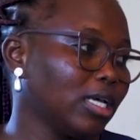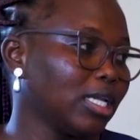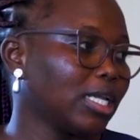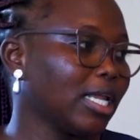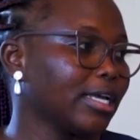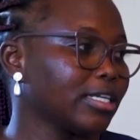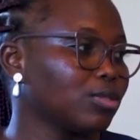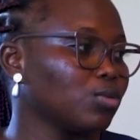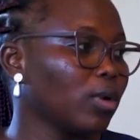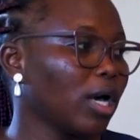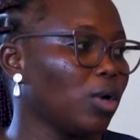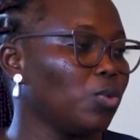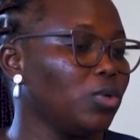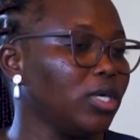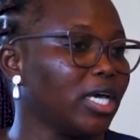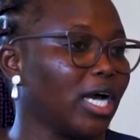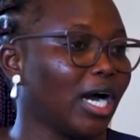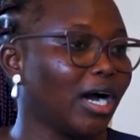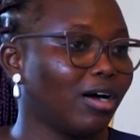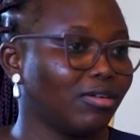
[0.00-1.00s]
That's why
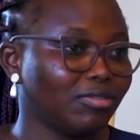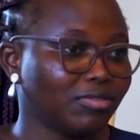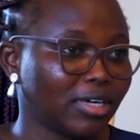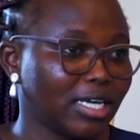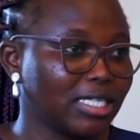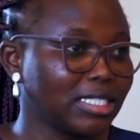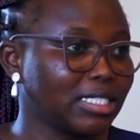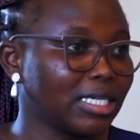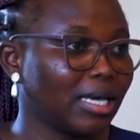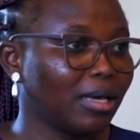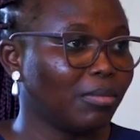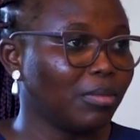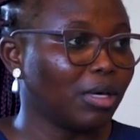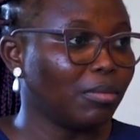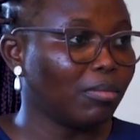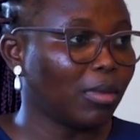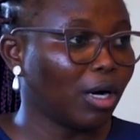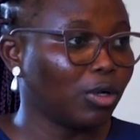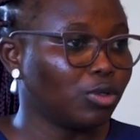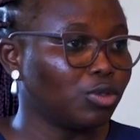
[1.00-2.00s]
we have a term
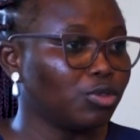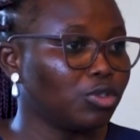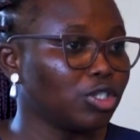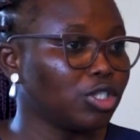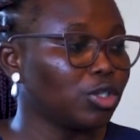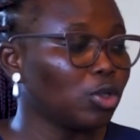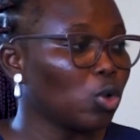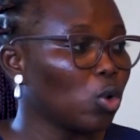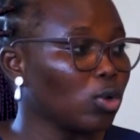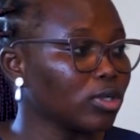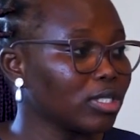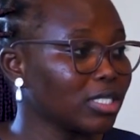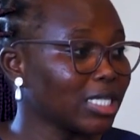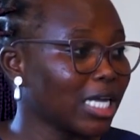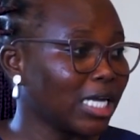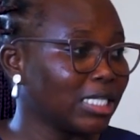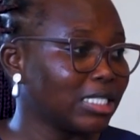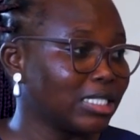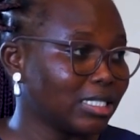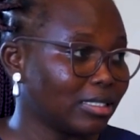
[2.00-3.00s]
in malnutrition called
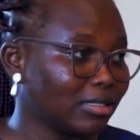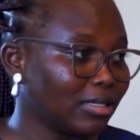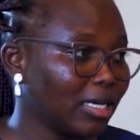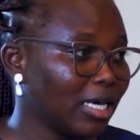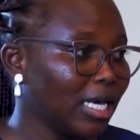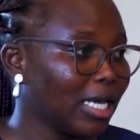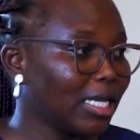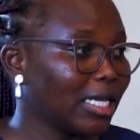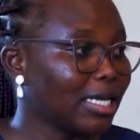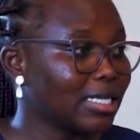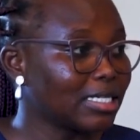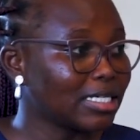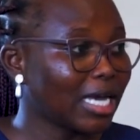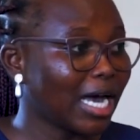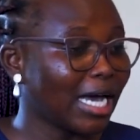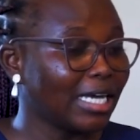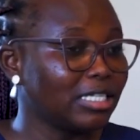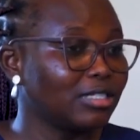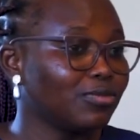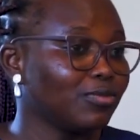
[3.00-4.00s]
stunting. That's
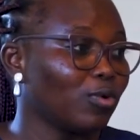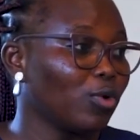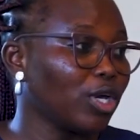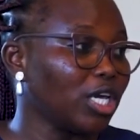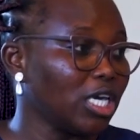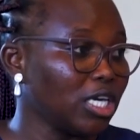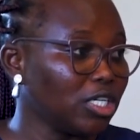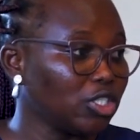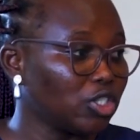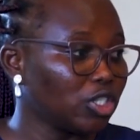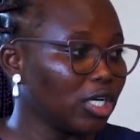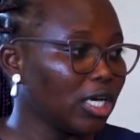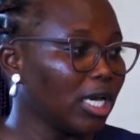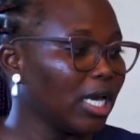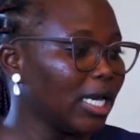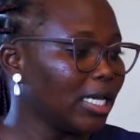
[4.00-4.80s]
height for age.